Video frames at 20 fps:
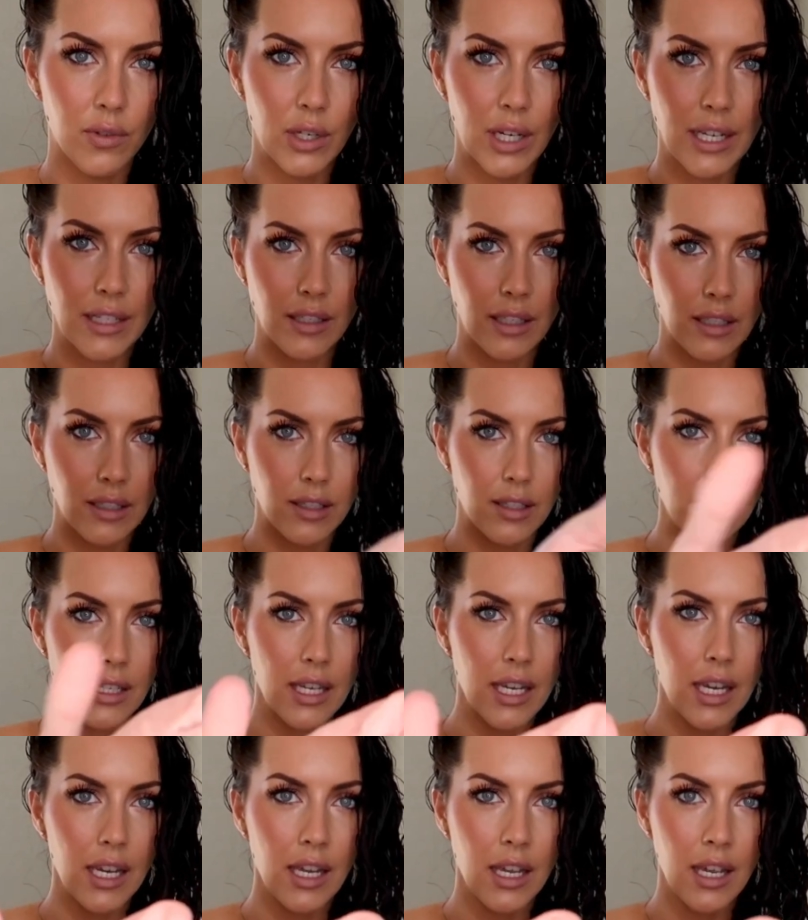guys can
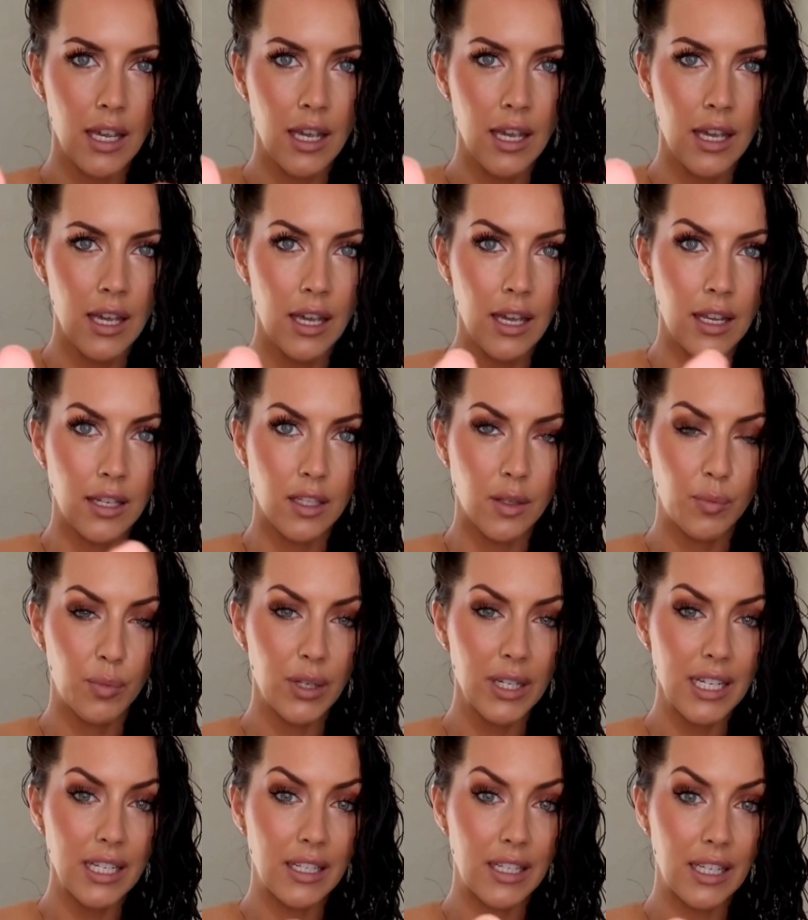see. It's a
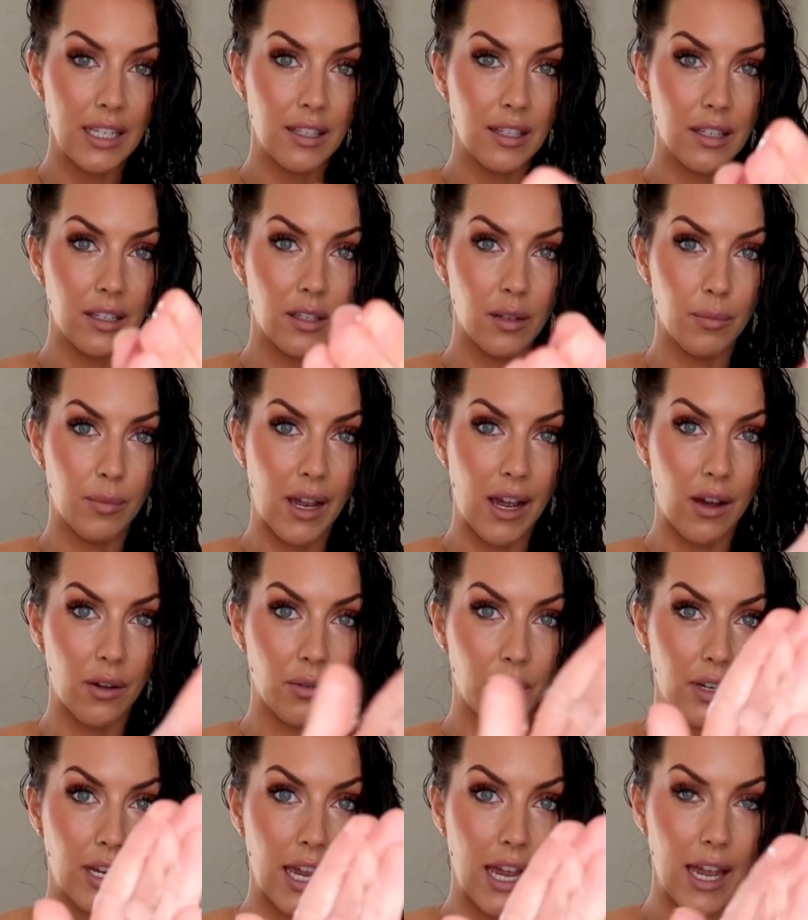pretty decent
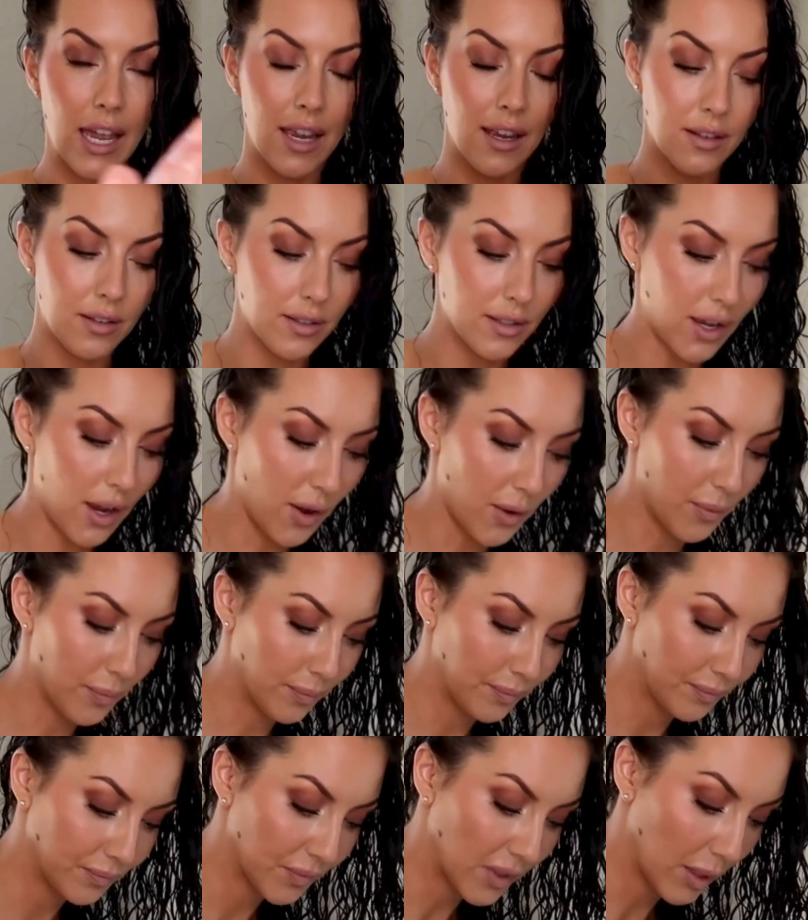amount, okay? So I'm
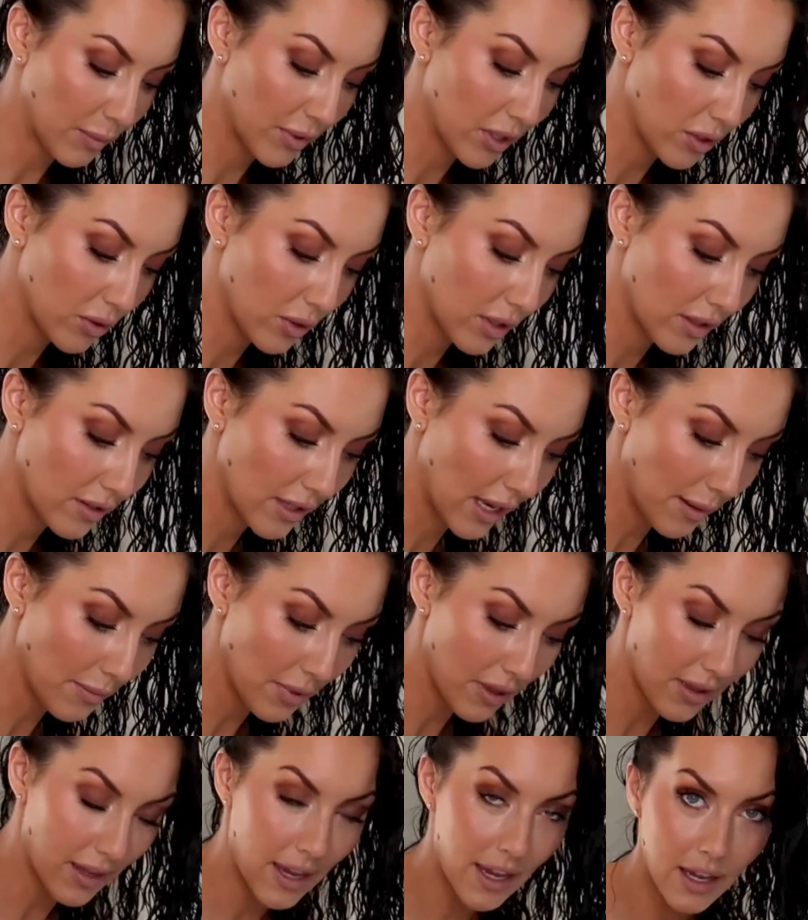gonna do the same
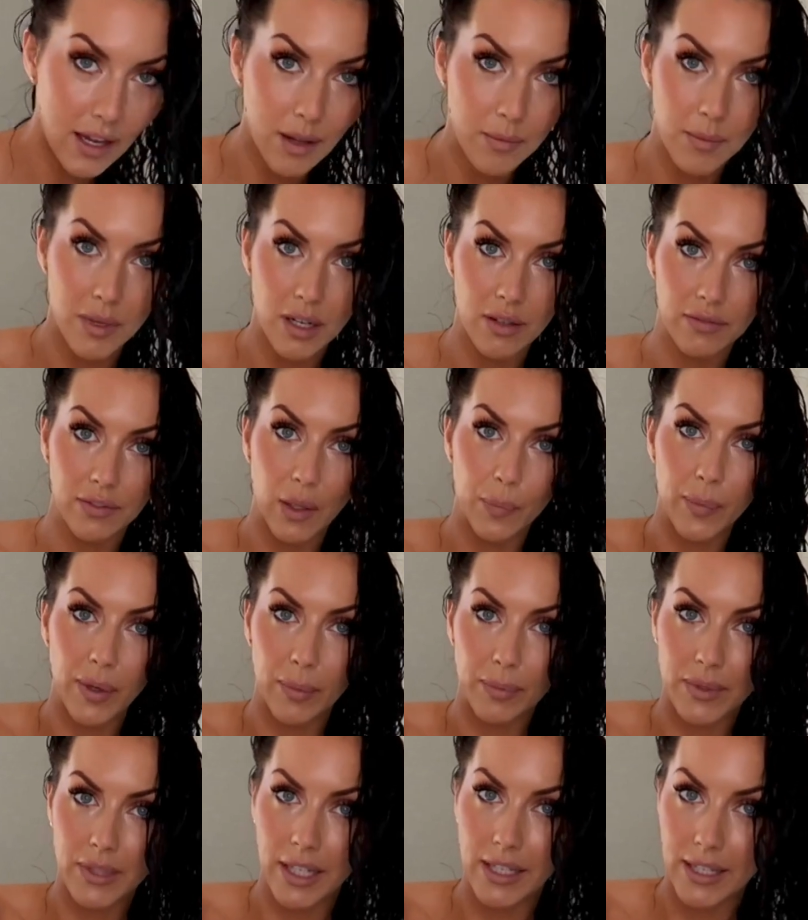thing. I'm gonna flip
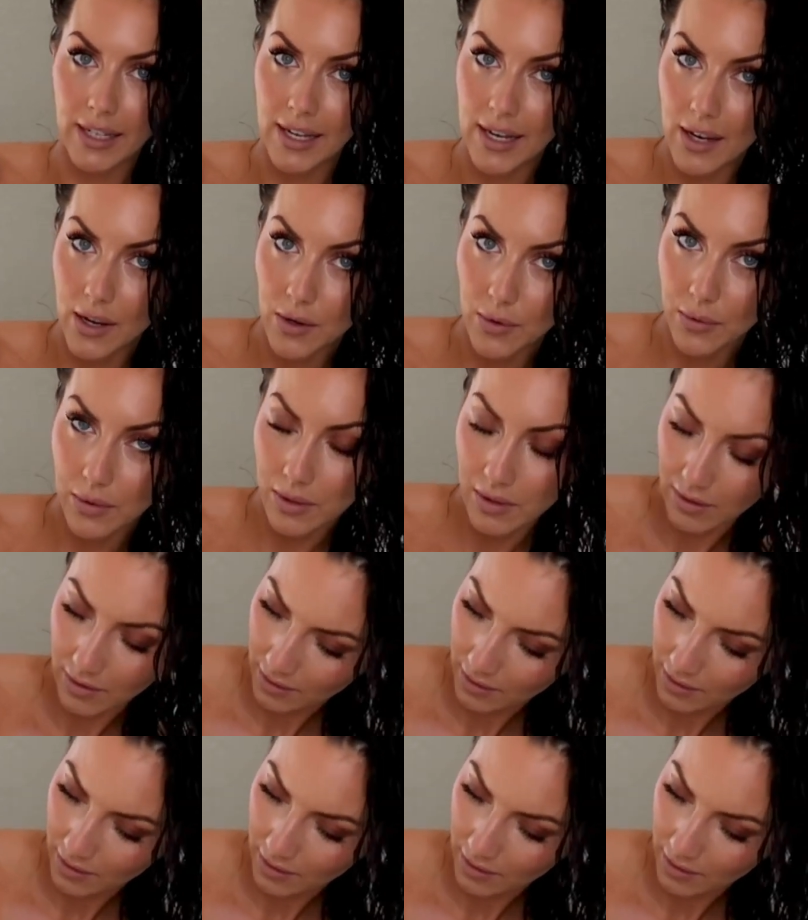upside down,